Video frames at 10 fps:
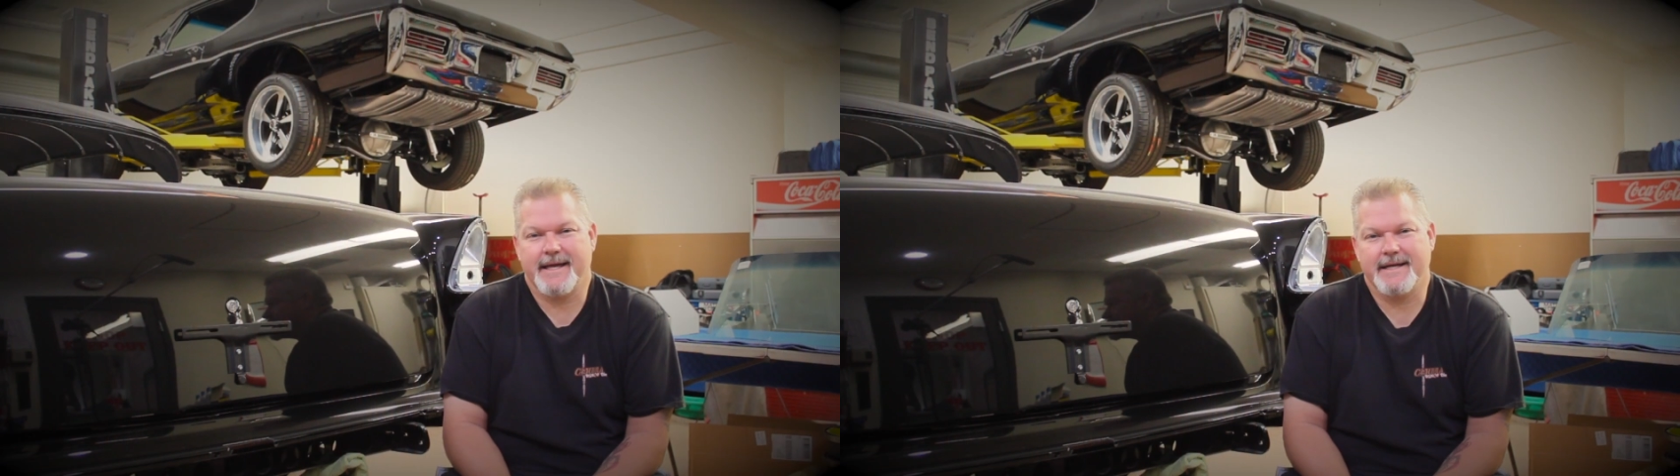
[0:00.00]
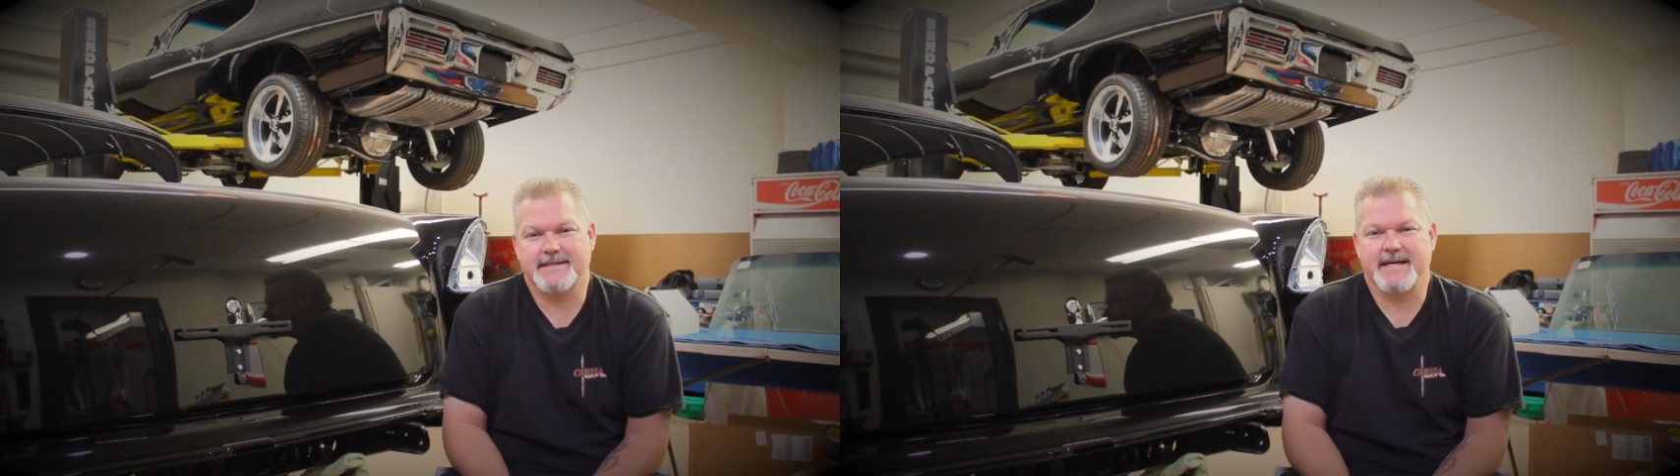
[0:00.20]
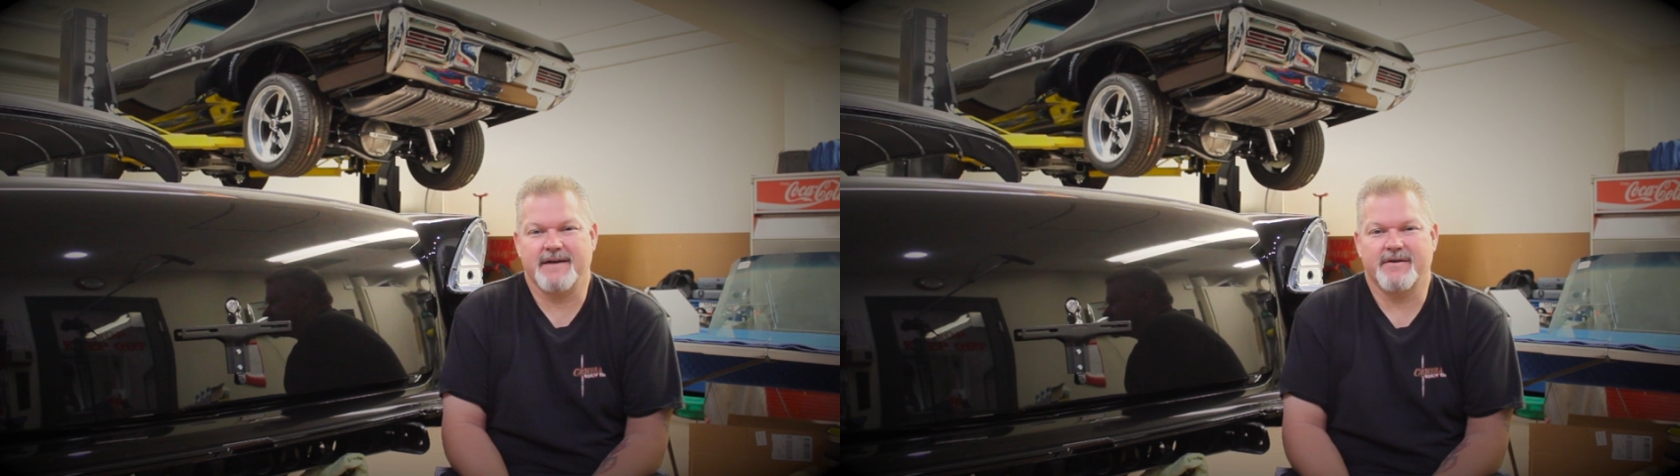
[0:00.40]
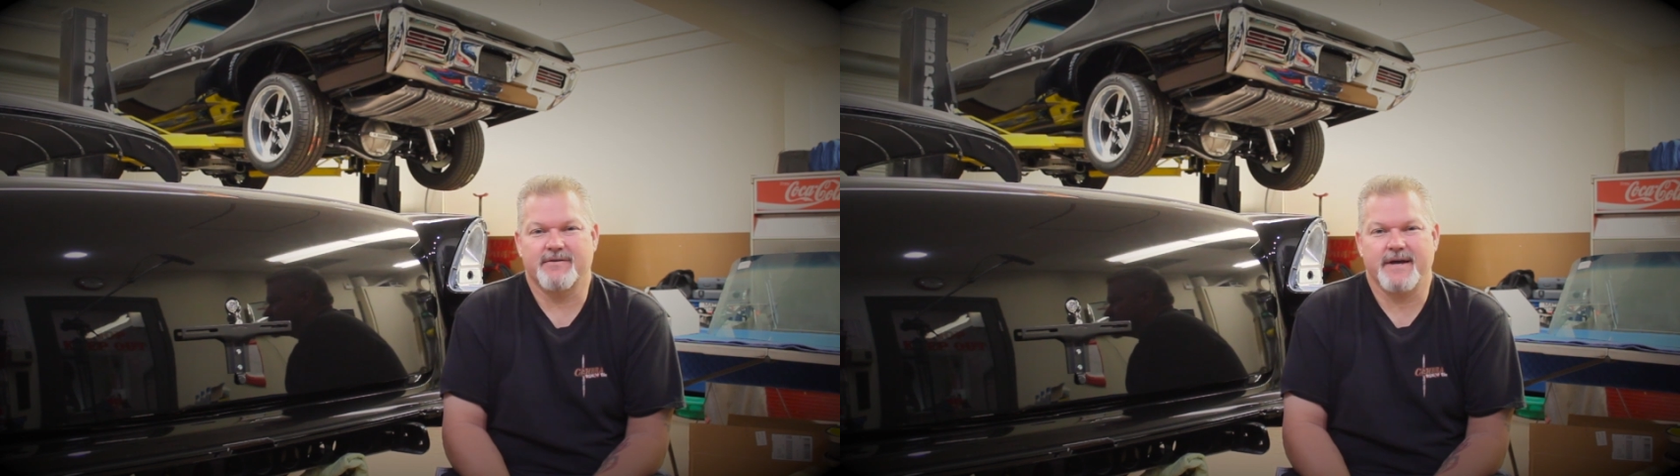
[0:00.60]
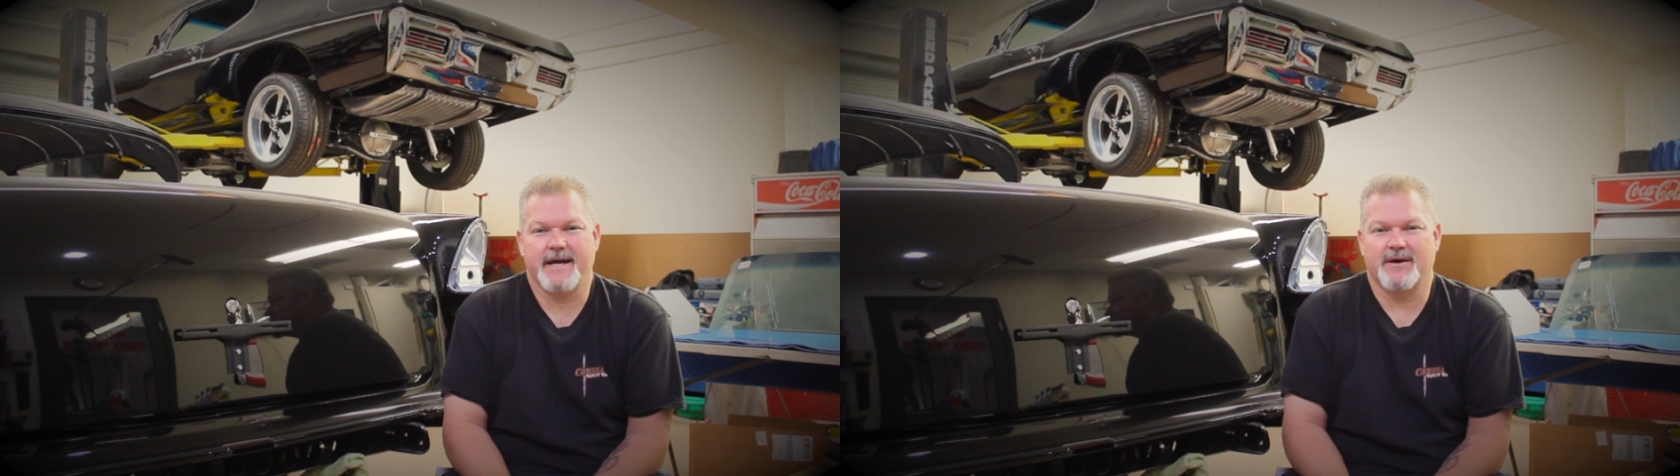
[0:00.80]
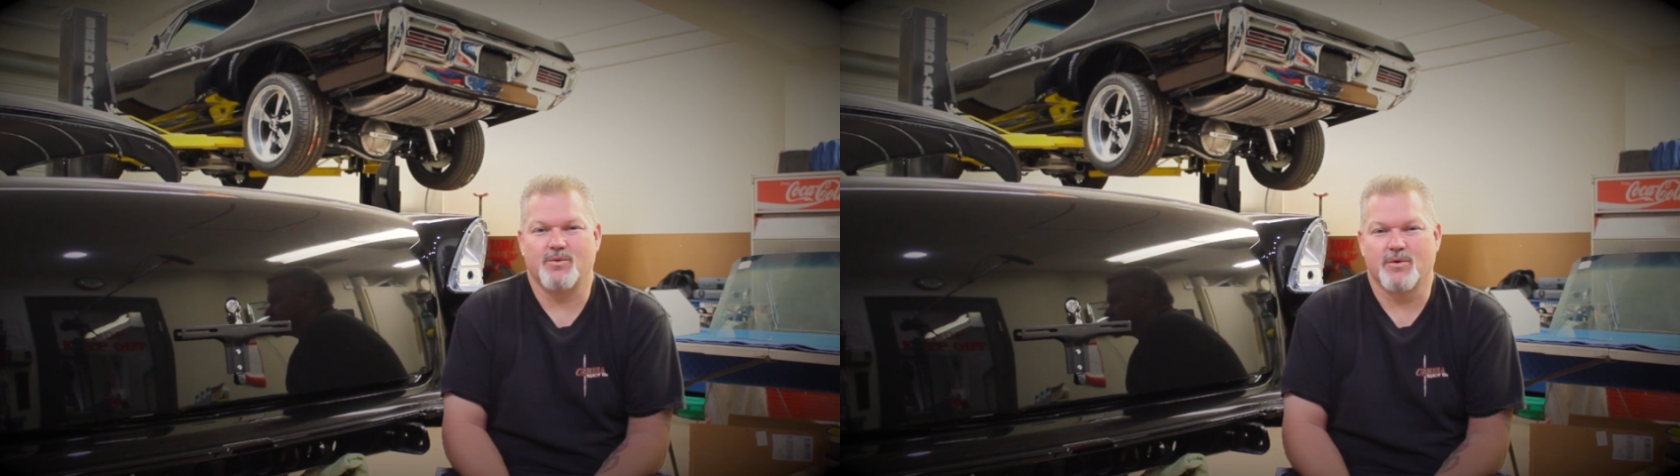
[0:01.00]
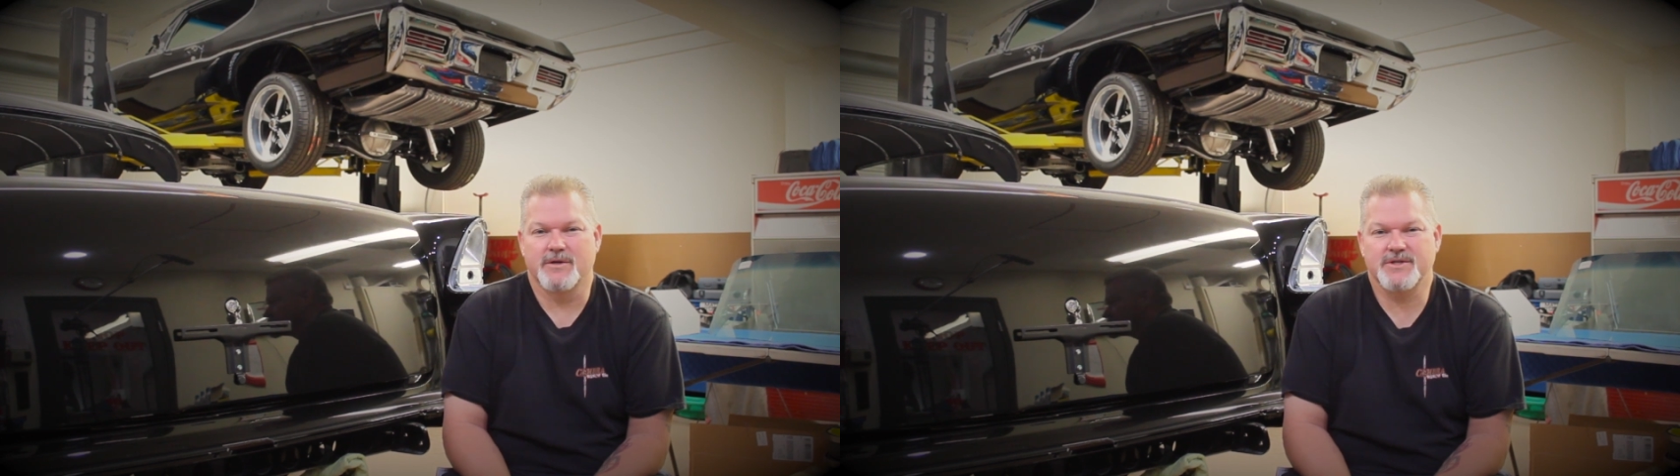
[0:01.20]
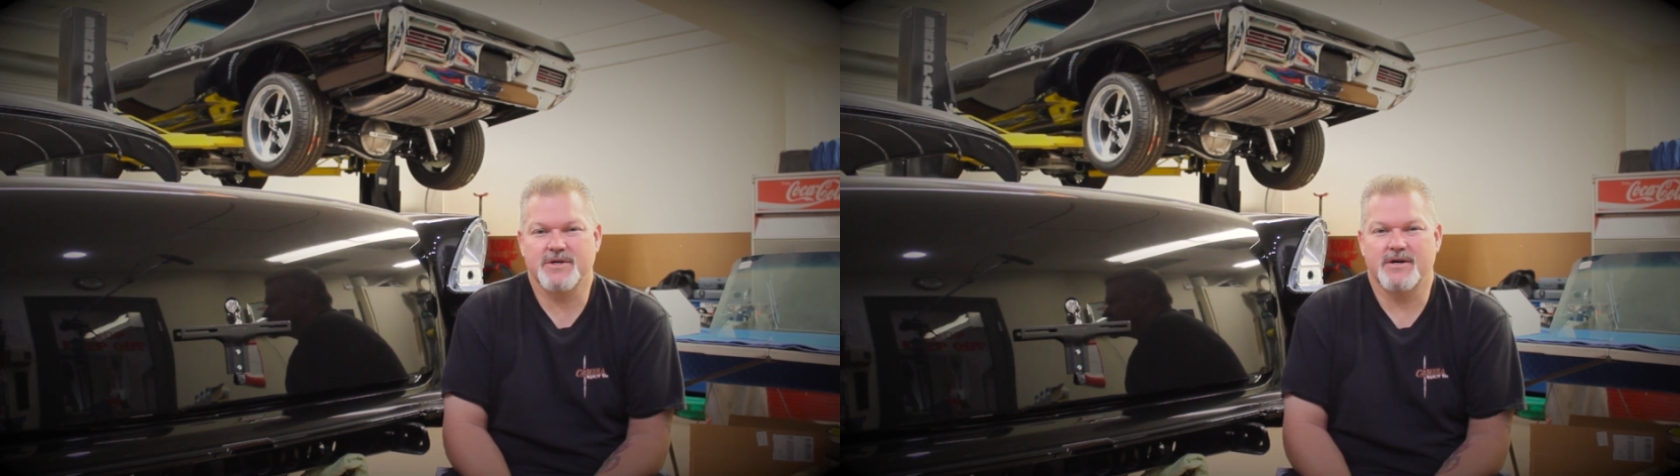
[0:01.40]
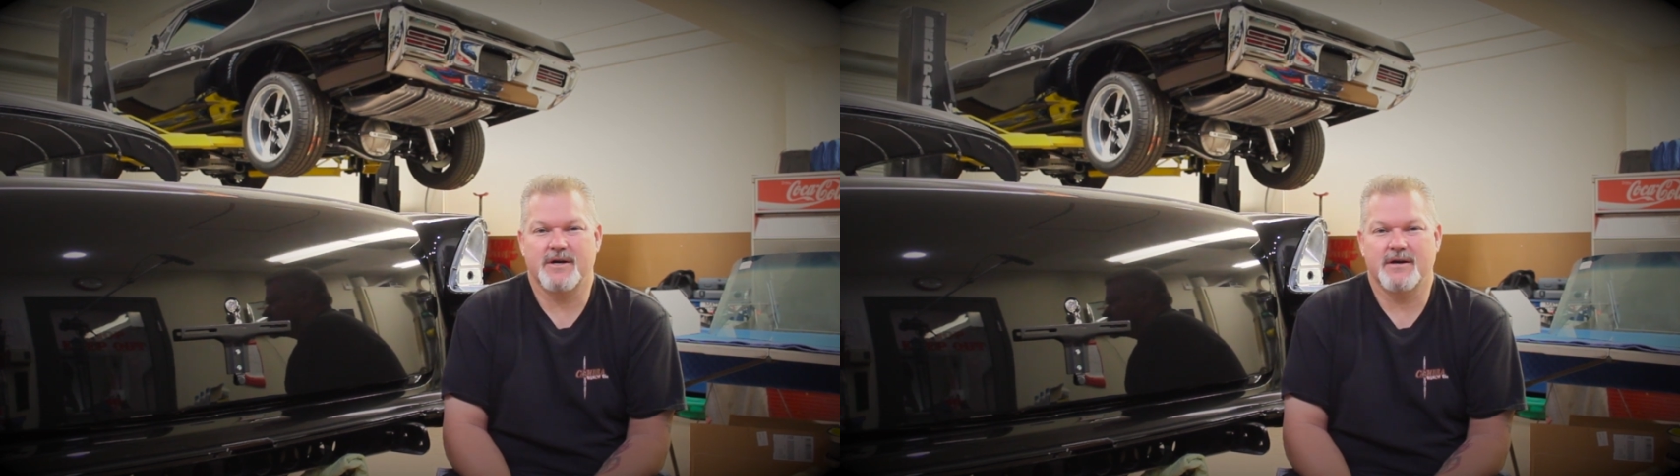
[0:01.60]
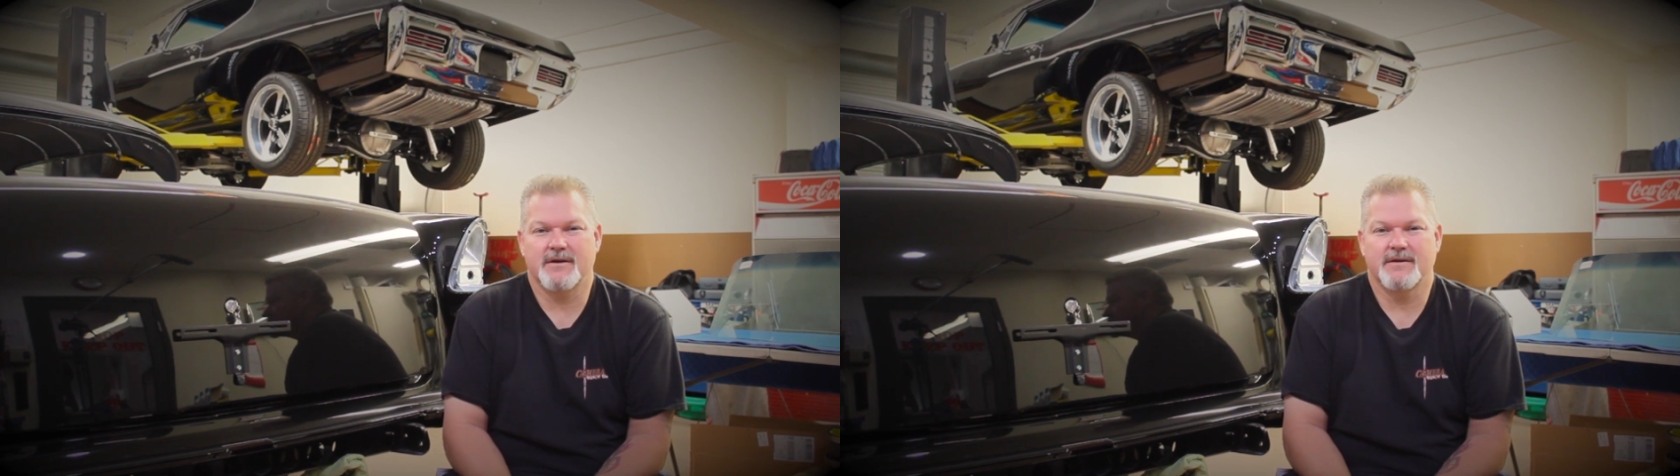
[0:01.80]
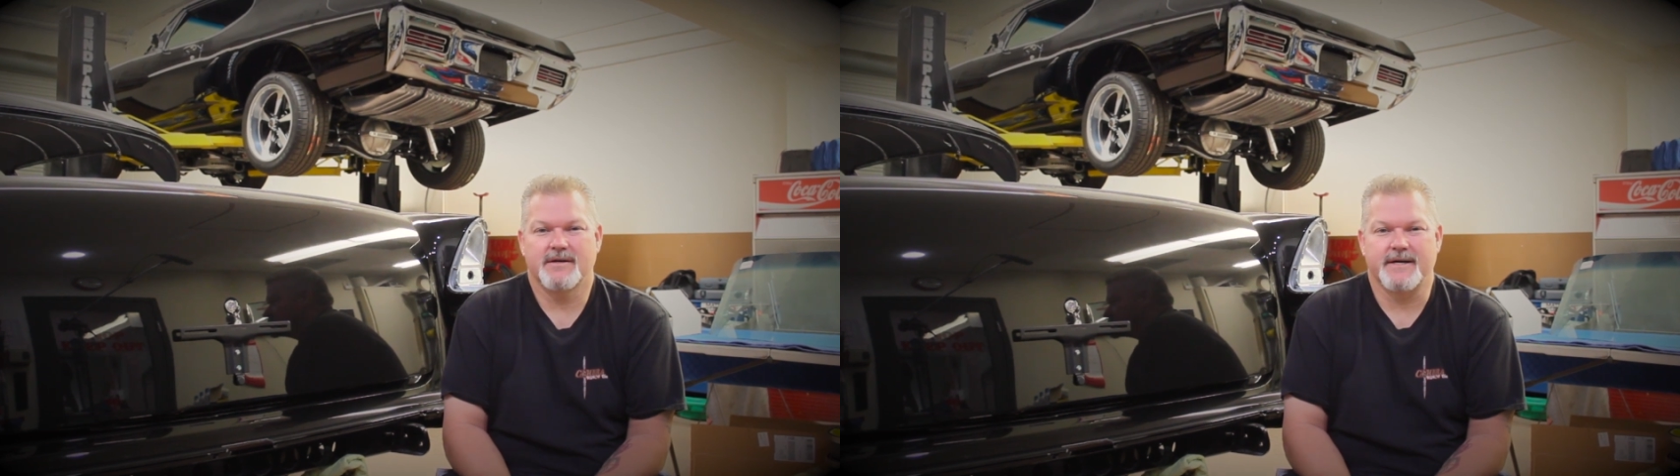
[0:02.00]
I can't say I've ever had a worst car.